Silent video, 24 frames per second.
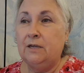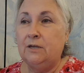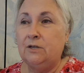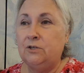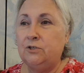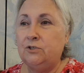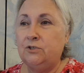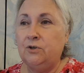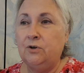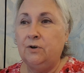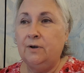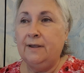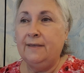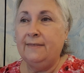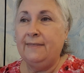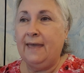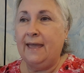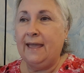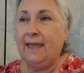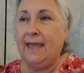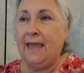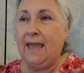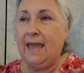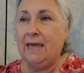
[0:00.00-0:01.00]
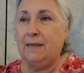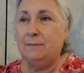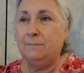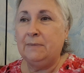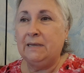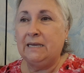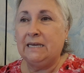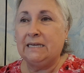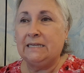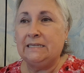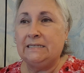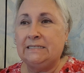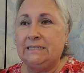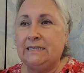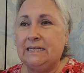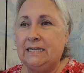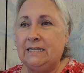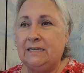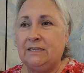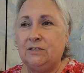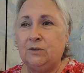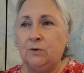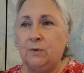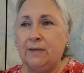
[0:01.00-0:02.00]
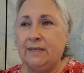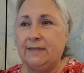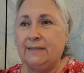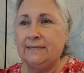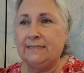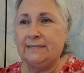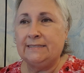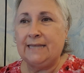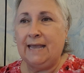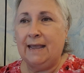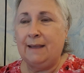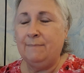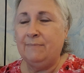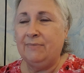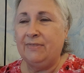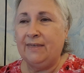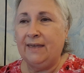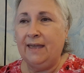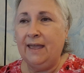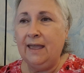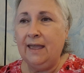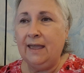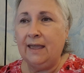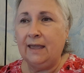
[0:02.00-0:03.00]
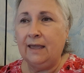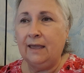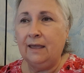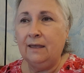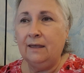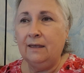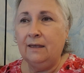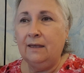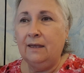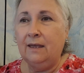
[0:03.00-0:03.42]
Surely they can't be content doing the same thing.